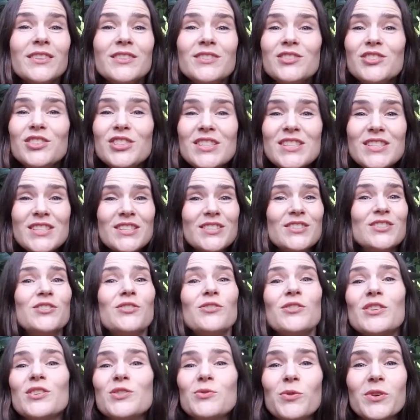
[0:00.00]
just as
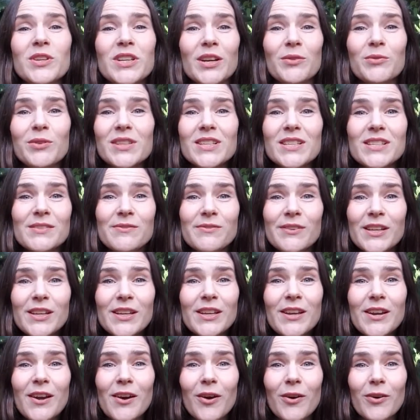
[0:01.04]
soon as we're done with this
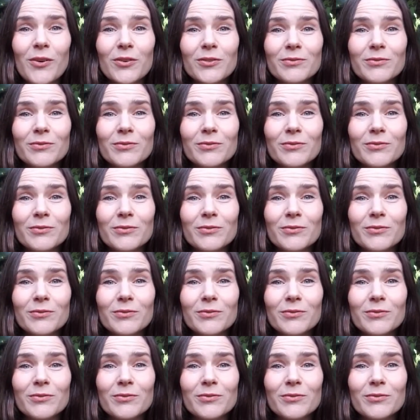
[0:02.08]
video.